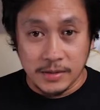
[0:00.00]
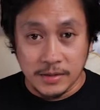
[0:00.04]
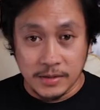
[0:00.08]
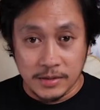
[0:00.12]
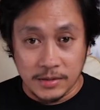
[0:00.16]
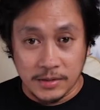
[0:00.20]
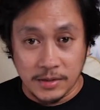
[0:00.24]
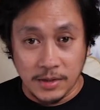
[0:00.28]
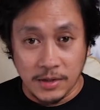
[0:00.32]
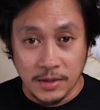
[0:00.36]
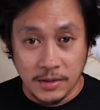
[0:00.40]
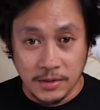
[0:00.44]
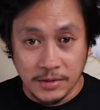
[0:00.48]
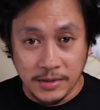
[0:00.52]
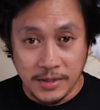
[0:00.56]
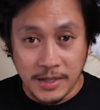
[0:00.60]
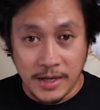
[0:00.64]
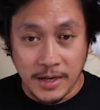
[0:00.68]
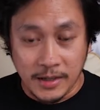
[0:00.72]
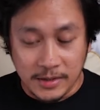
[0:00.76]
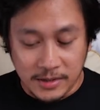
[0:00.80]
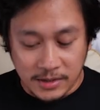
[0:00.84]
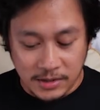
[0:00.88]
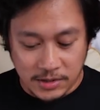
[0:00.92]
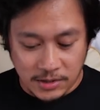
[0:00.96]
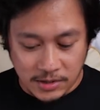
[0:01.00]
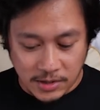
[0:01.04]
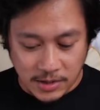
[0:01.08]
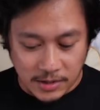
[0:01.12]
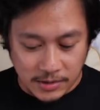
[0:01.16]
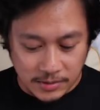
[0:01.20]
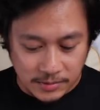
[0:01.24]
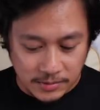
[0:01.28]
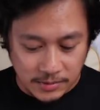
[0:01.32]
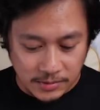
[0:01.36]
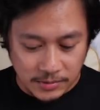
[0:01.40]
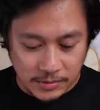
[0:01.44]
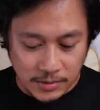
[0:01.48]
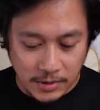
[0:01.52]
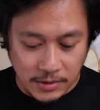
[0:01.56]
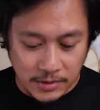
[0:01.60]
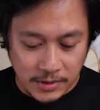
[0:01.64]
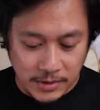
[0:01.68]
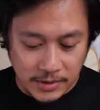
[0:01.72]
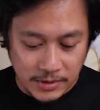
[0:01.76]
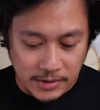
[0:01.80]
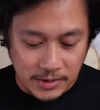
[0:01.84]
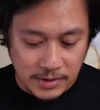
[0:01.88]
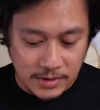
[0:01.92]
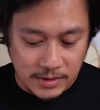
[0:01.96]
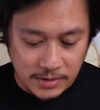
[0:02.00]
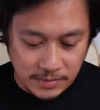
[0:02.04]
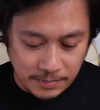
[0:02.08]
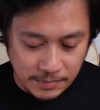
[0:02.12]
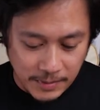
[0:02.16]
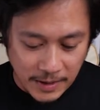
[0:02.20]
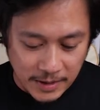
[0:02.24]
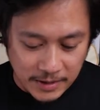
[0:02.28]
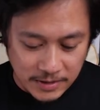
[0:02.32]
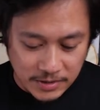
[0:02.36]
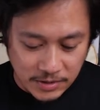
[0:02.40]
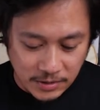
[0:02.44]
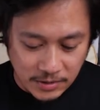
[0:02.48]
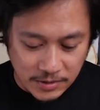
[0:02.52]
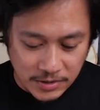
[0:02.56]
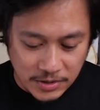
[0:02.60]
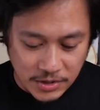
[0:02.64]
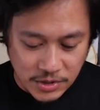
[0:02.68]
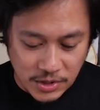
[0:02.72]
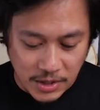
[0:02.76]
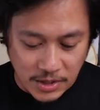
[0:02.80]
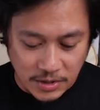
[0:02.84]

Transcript: So yeah, let's start rolling this Panasonic